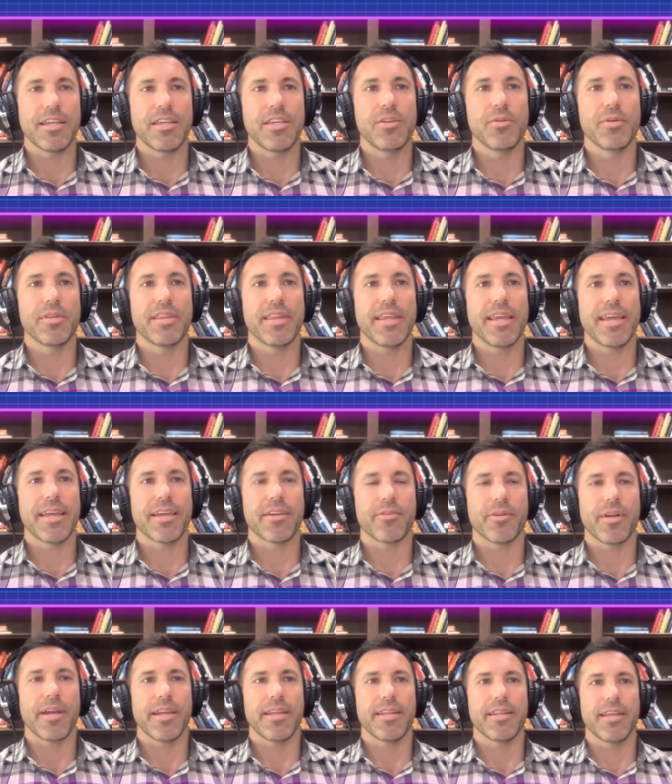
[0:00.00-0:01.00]
You would think,
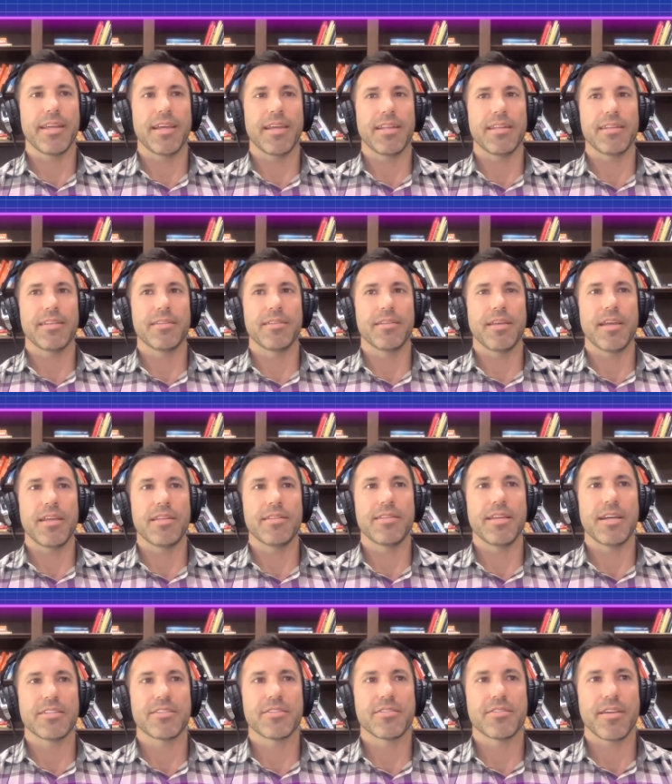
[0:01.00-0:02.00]
right? And and
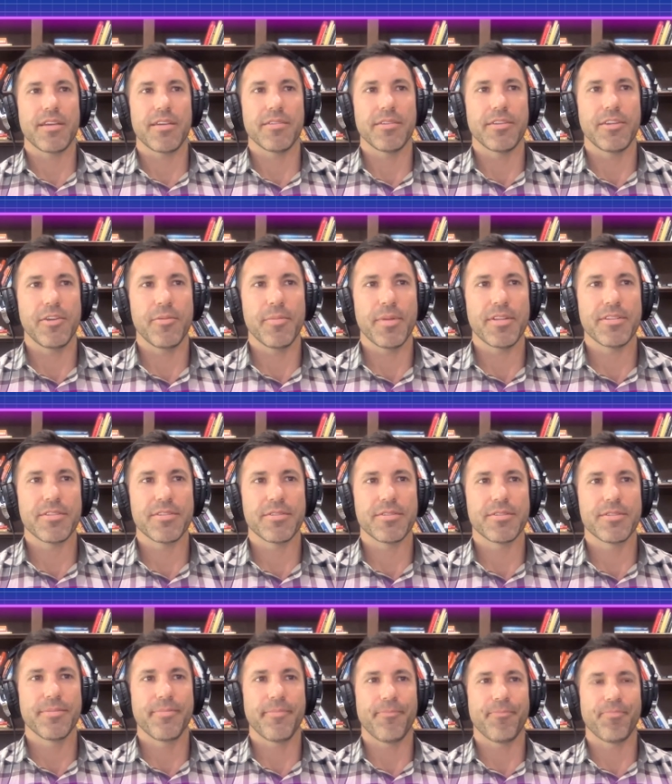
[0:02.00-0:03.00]
that's uh,
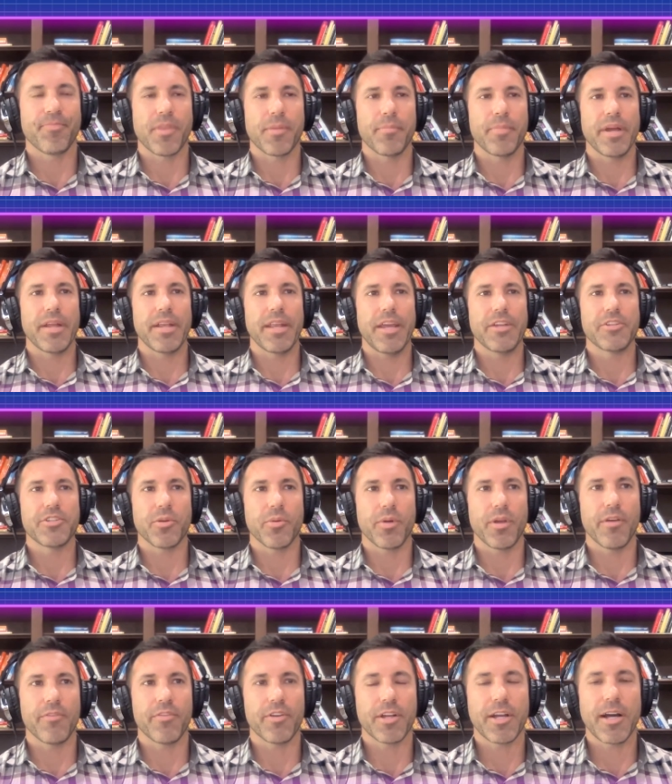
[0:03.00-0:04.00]
humans by nature
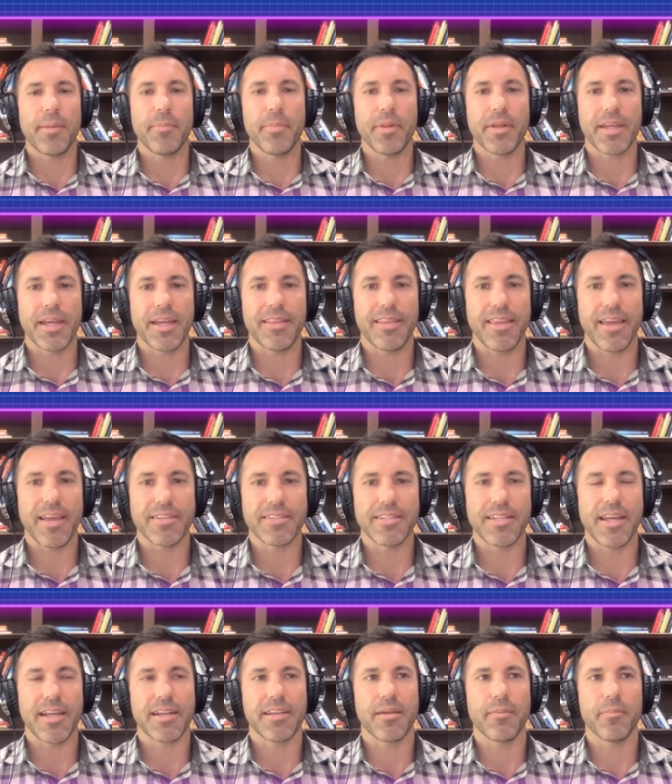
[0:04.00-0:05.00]
we overcomplicate things
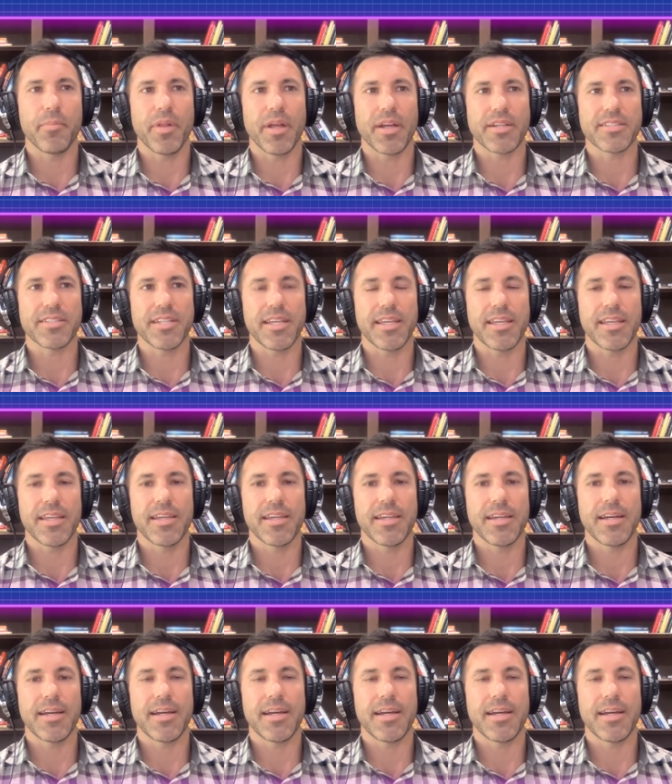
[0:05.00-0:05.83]
and add complexity.